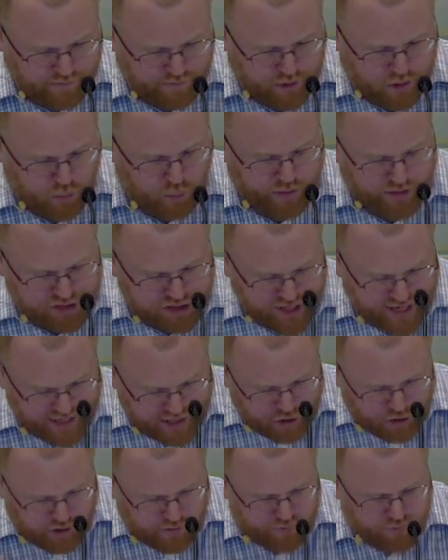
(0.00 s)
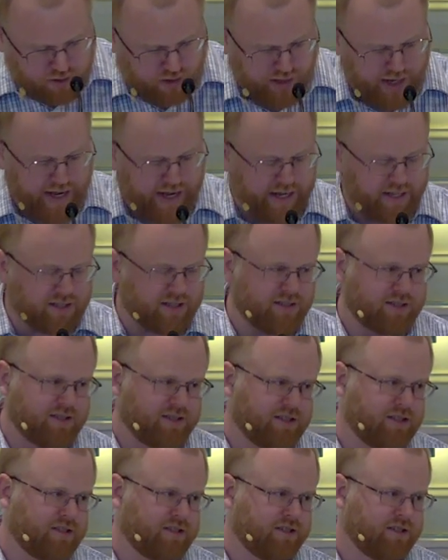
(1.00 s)
We check it off the list.
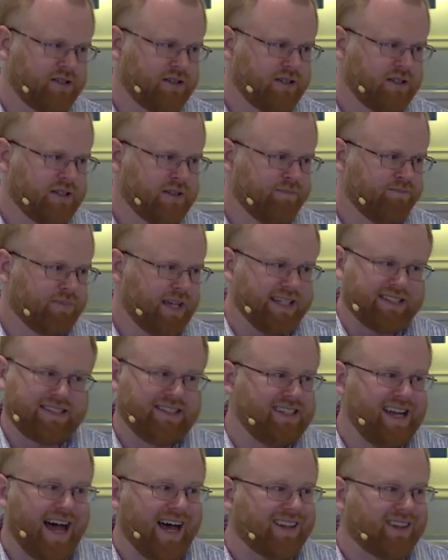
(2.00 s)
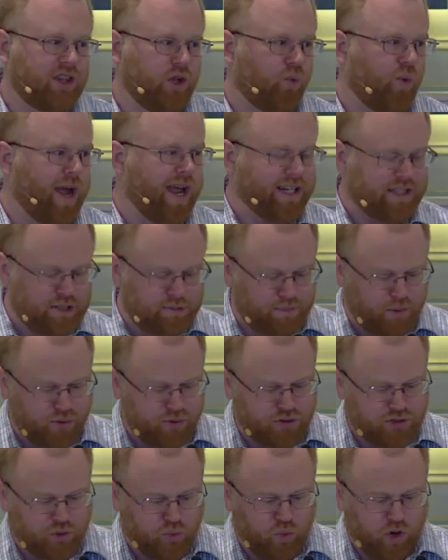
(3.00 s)
That's not the way it's
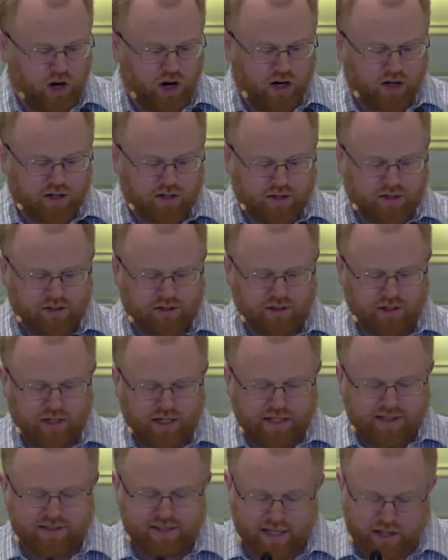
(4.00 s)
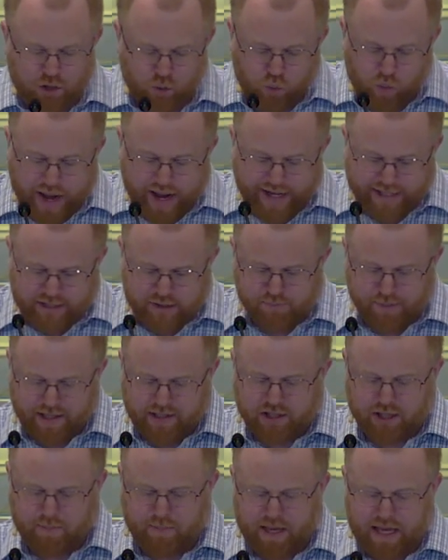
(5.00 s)
supposed to work. It's not the way it's meant
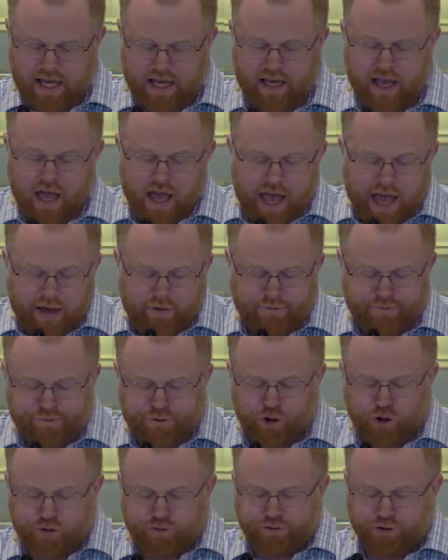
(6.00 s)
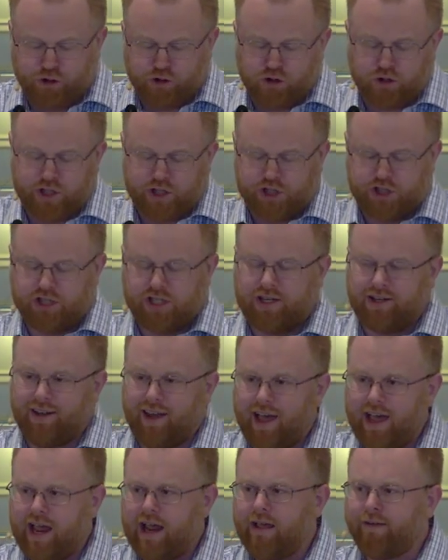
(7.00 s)
to be. A fruitful Christian
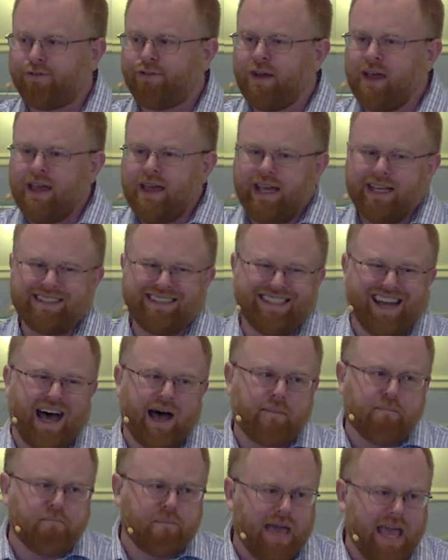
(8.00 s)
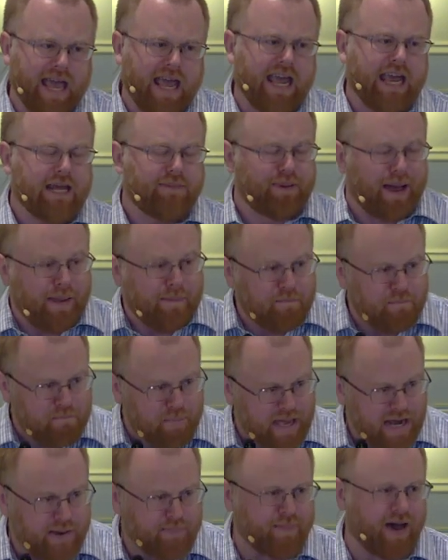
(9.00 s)
life is not made by
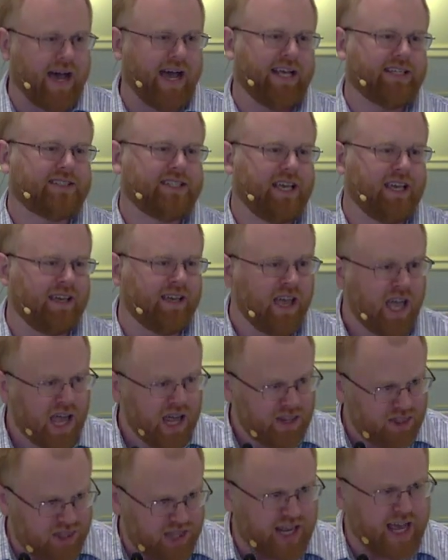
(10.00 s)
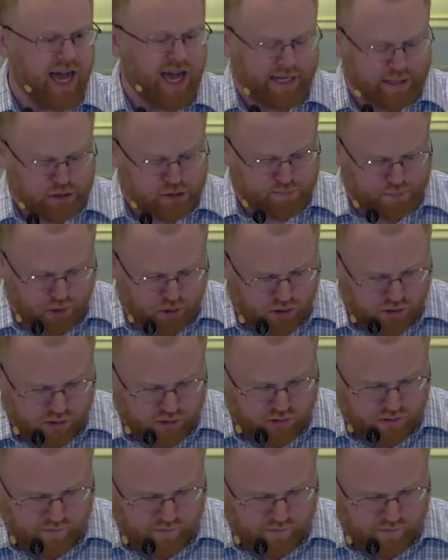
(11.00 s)
minimizing the gospel.